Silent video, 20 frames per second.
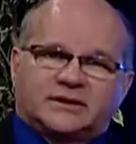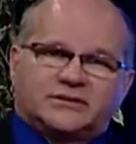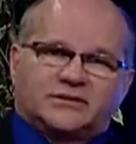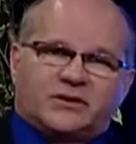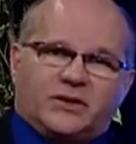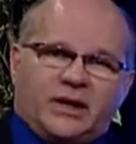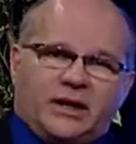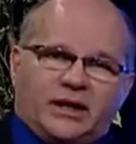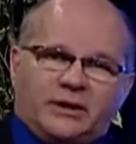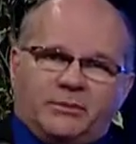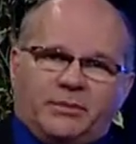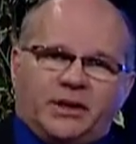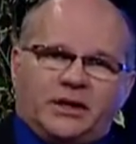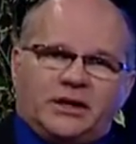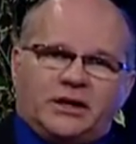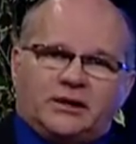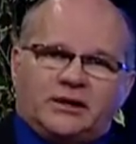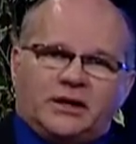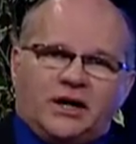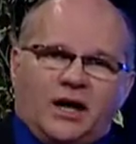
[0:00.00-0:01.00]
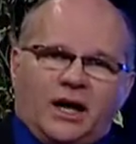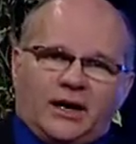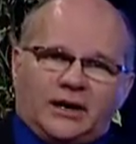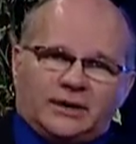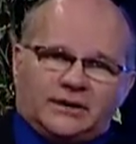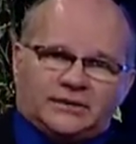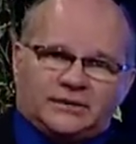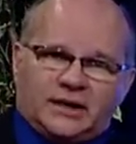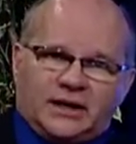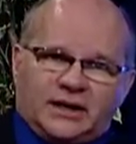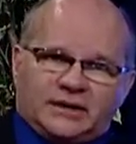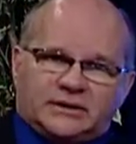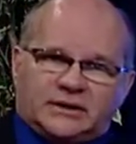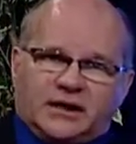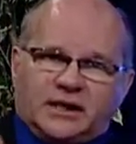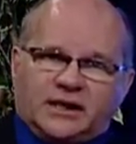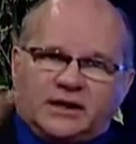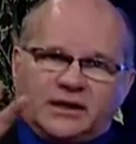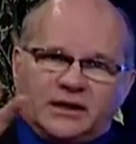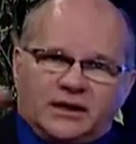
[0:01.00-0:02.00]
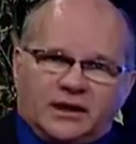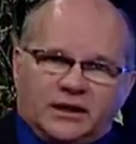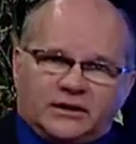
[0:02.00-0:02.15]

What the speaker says: is there anybody in the audience that has anything